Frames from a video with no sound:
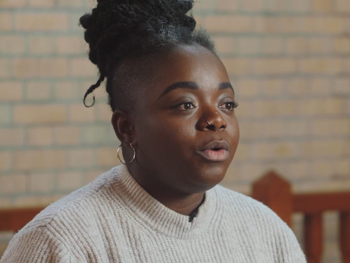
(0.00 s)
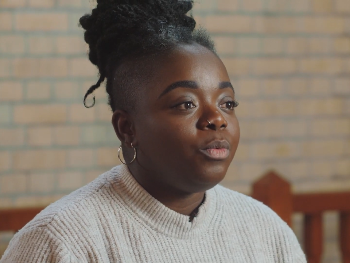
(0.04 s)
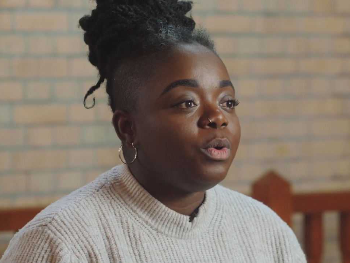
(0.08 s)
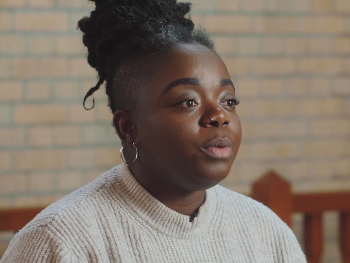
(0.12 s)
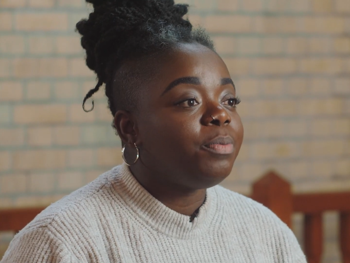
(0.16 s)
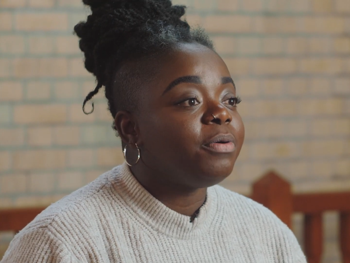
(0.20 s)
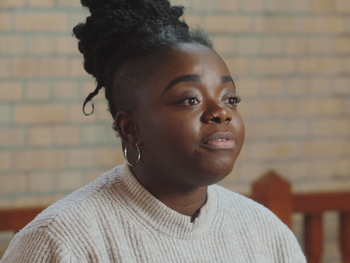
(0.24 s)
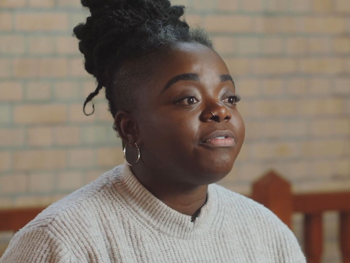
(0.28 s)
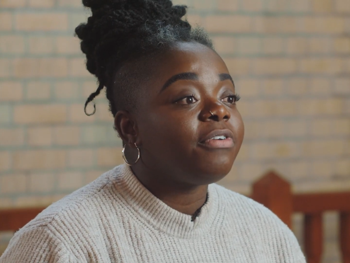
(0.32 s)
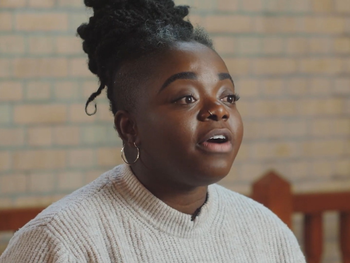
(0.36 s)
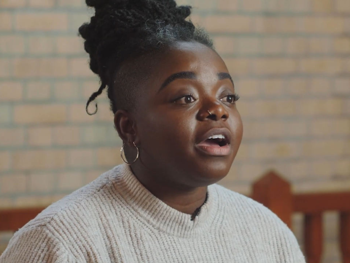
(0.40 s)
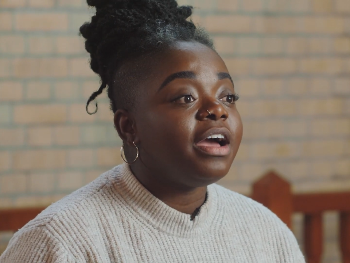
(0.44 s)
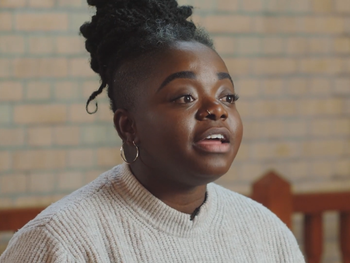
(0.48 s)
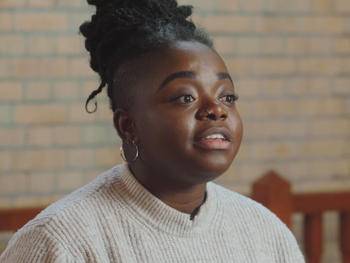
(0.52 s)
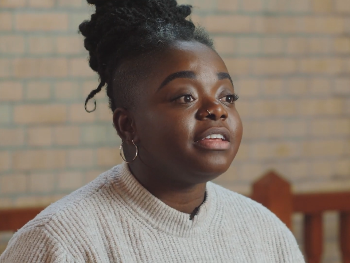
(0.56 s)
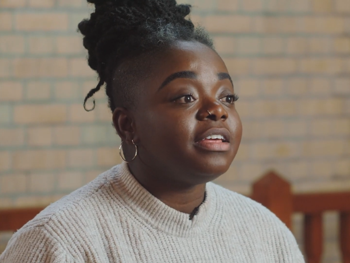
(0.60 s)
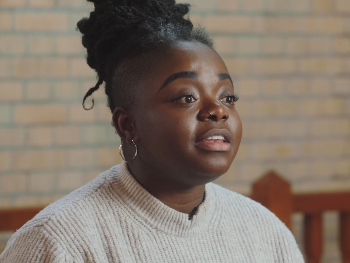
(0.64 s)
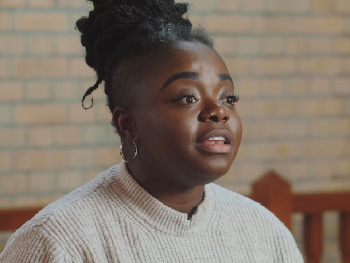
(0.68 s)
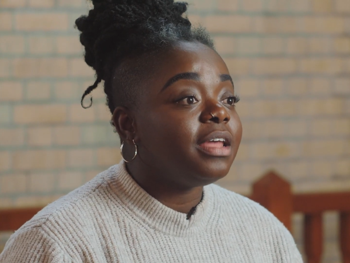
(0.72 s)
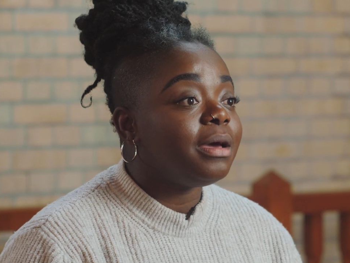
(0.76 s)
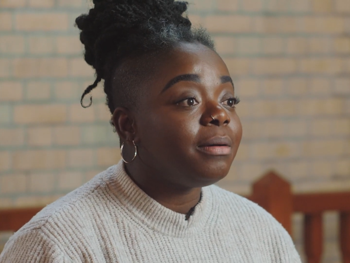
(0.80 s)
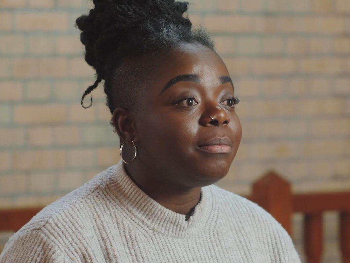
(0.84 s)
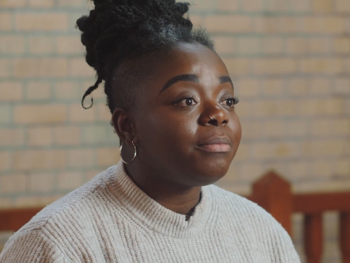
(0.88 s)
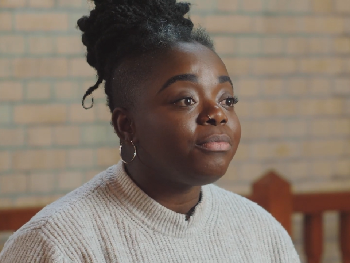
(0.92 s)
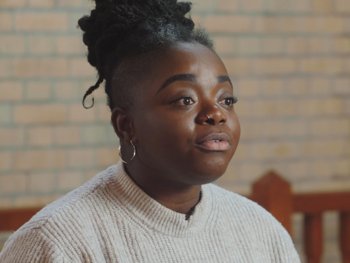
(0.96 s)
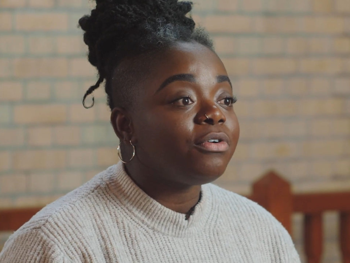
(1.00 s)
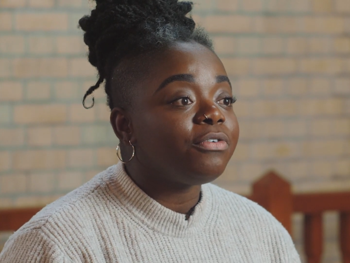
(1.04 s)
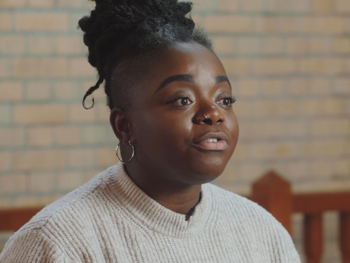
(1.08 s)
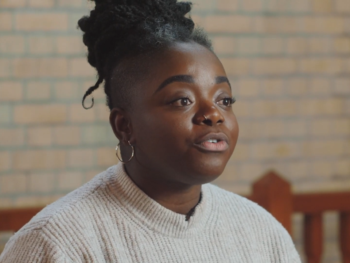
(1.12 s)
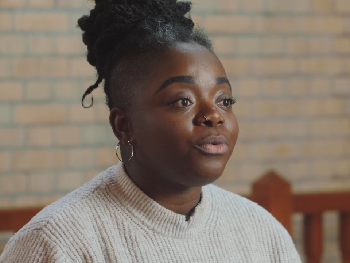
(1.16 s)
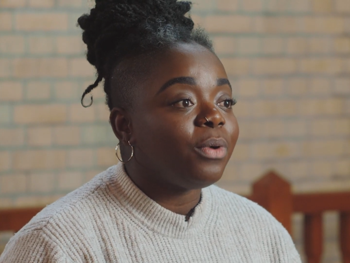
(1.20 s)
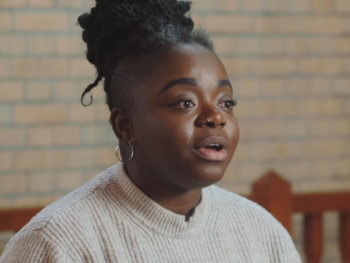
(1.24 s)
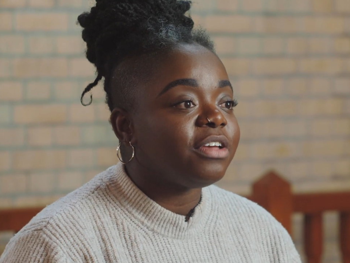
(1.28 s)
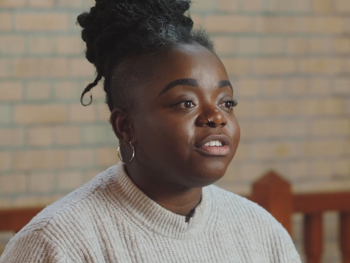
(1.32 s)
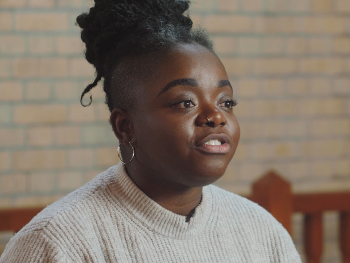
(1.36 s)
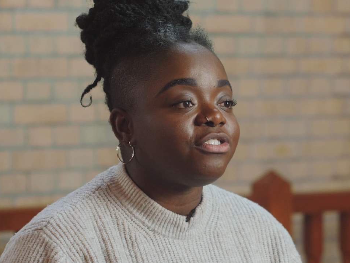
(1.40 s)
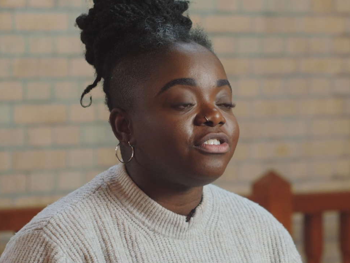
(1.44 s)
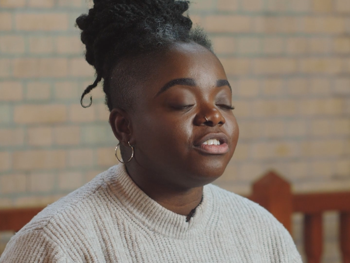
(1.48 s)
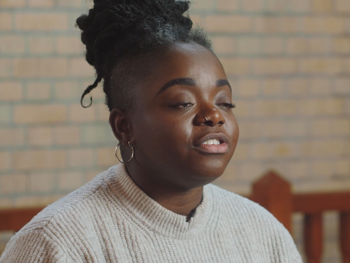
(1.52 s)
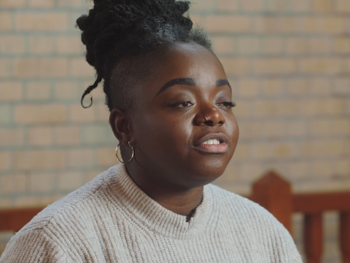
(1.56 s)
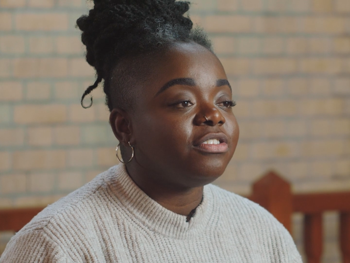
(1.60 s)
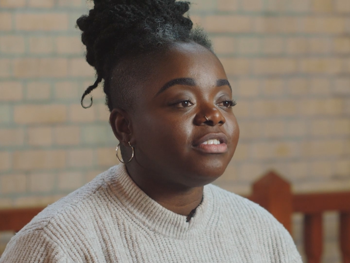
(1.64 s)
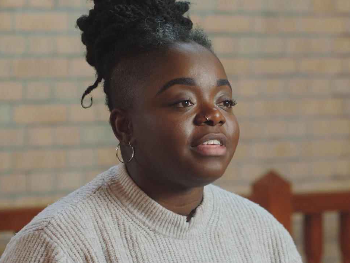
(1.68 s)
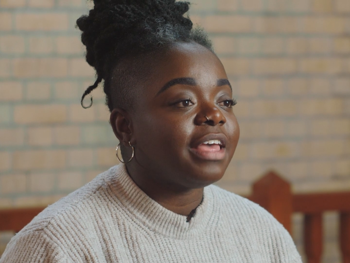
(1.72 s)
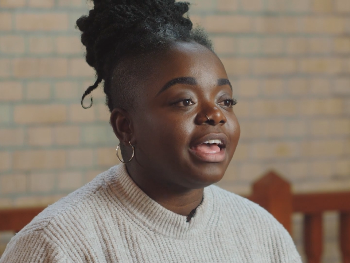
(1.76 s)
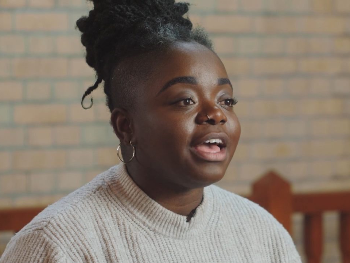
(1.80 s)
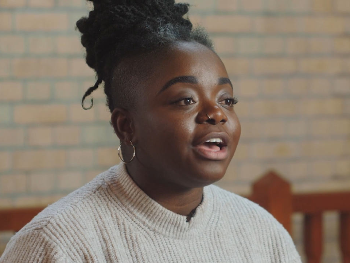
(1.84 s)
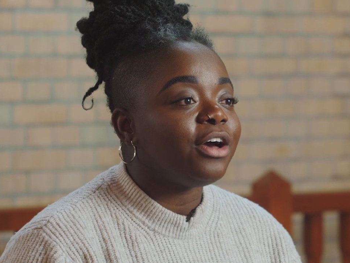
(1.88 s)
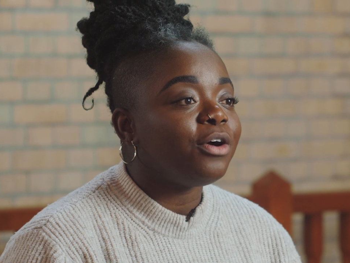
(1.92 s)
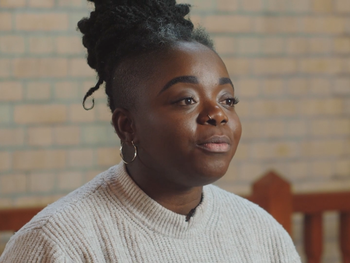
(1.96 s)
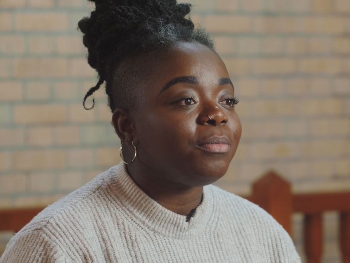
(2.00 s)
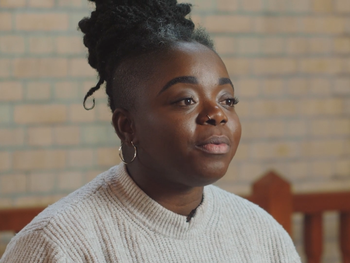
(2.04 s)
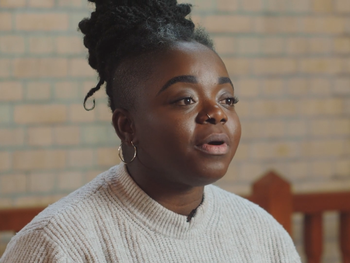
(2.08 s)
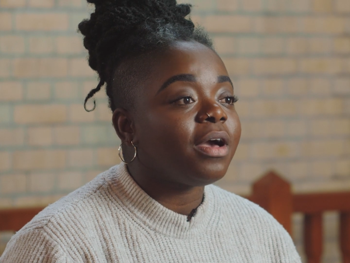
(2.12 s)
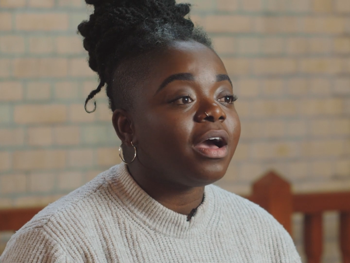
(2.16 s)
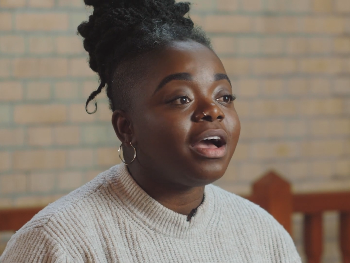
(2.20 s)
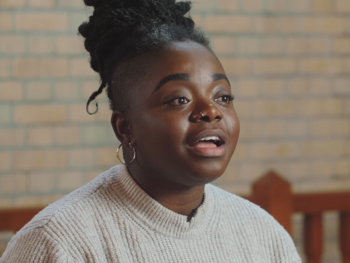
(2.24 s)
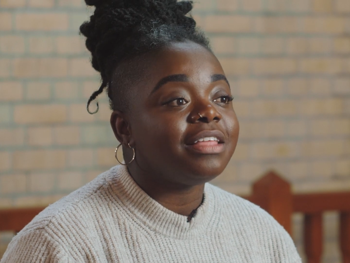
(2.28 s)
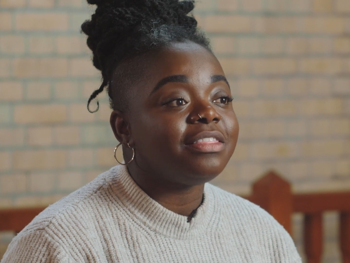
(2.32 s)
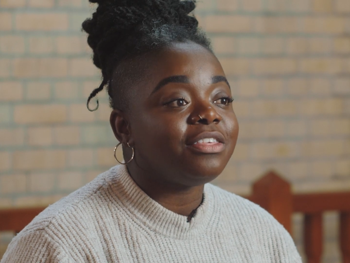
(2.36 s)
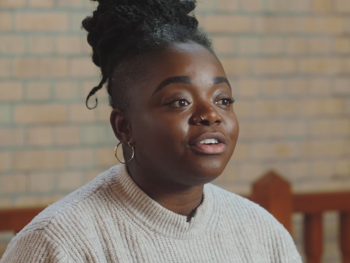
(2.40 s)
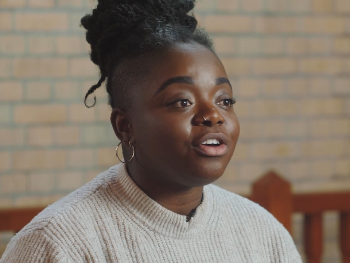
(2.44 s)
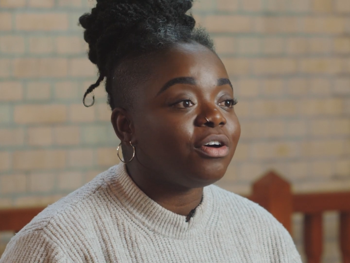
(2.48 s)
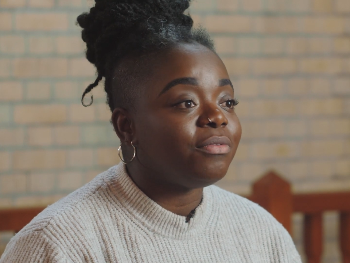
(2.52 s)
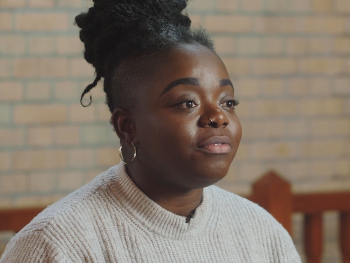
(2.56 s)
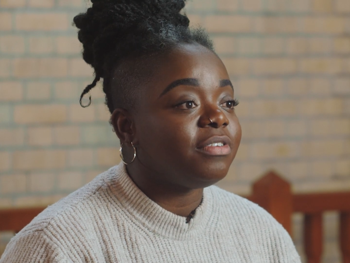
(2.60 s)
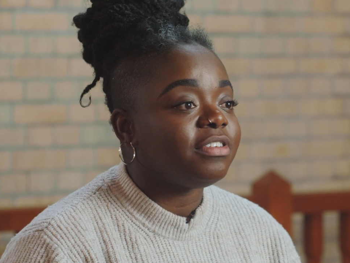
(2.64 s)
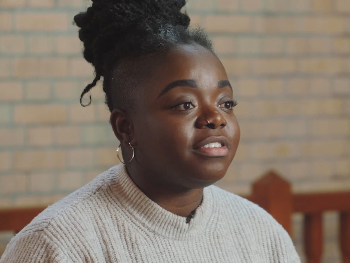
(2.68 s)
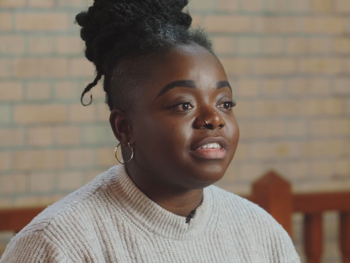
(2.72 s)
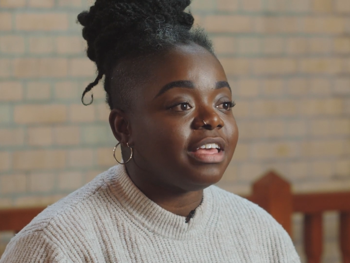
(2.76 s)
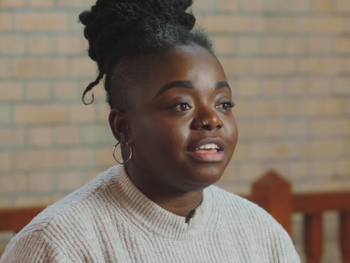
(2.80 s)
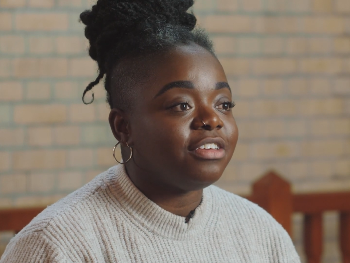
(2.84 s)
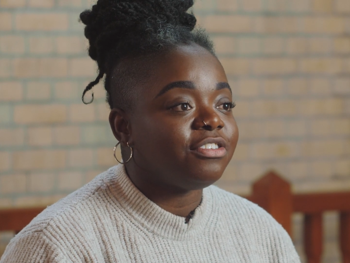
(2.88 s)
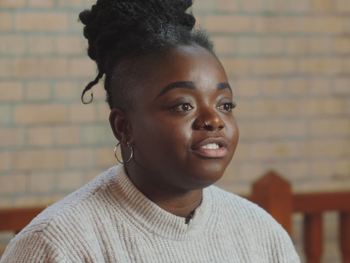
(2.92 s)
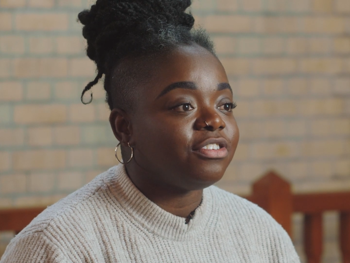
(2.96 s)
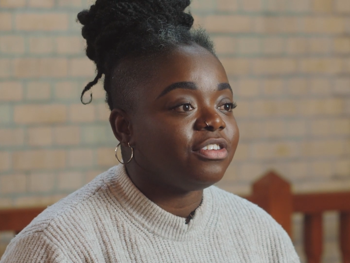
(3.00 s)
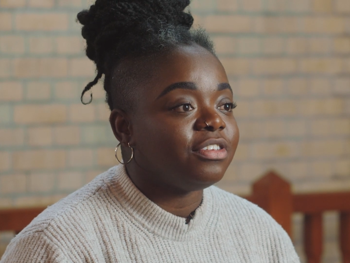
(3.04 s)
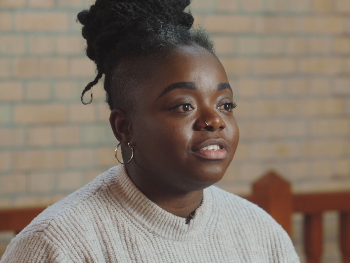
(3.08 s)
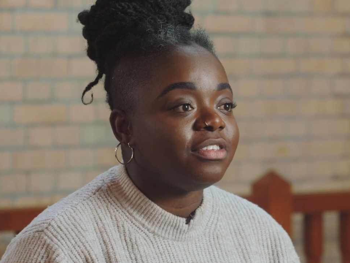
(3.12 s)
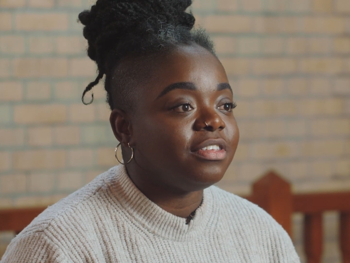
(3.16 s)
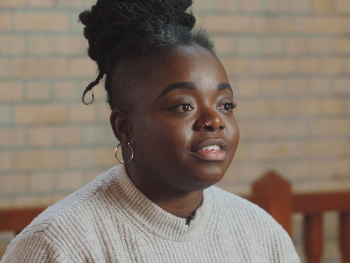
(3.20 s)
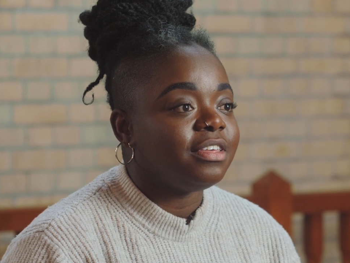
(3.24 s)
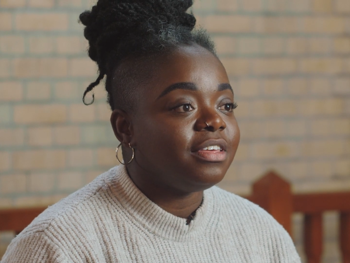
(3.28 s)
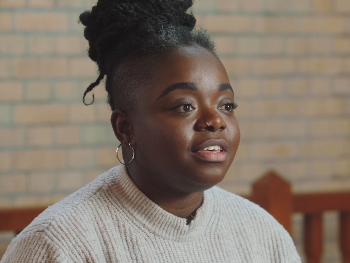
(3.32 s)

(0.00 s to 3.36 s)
We provide a number of questions to help guide the conversation.